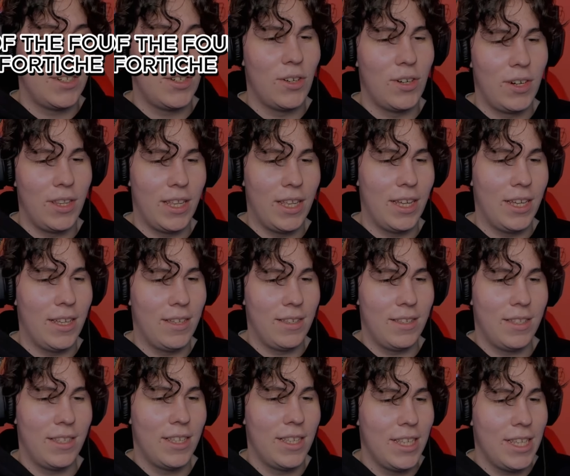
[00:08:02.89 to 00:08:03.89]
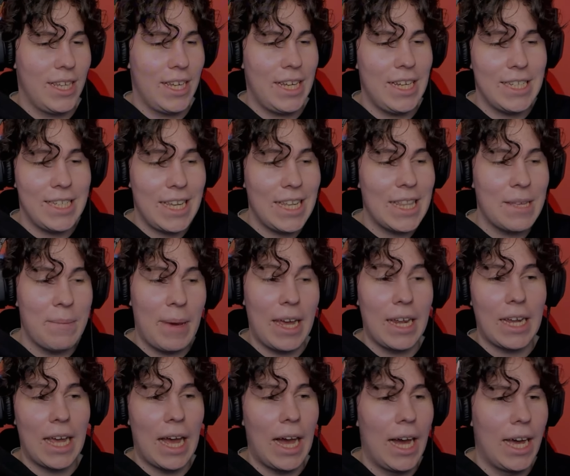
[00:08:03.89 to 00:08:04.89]
Or the... He's like the
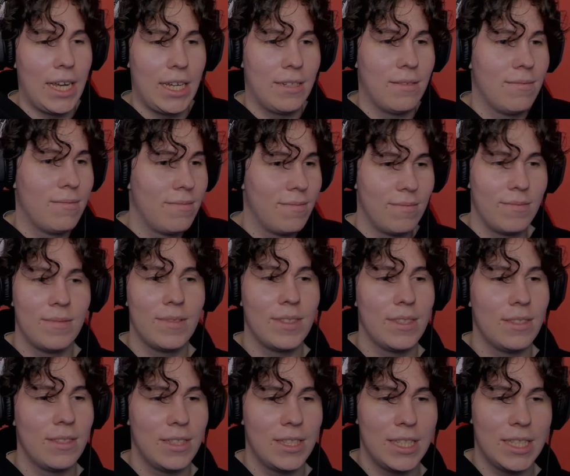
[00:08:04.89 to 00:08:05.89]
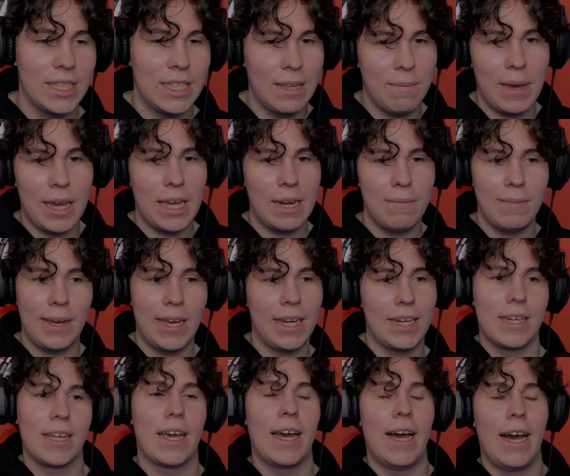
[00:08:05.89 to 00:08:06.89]
main guy. The main,
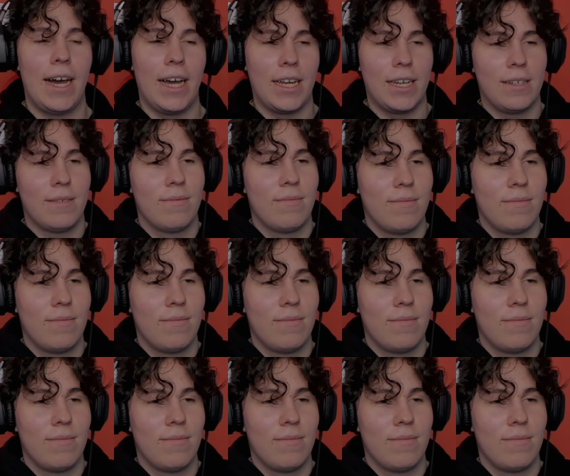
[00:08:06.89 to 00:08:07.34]
main guy.